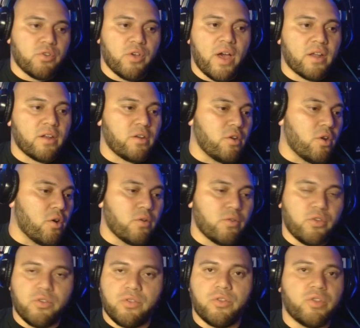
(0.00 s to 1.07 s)

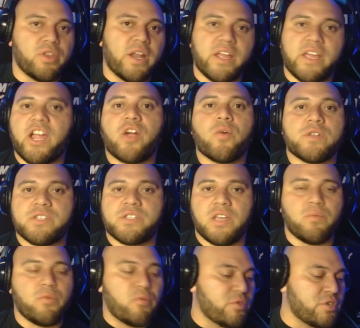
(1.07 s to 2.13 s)
You didn't care which
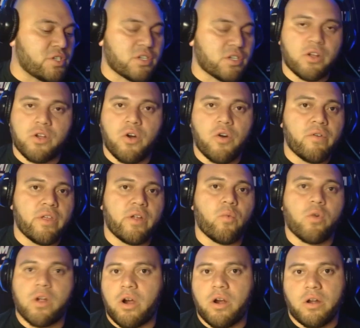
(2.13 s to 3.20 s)
team. You were just going to go over there and
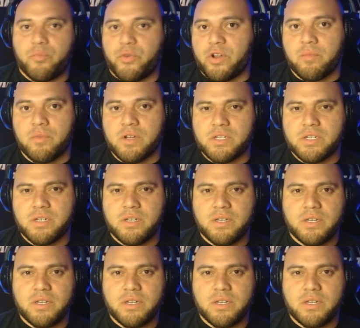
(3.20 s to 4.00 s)
work hard, pretty much.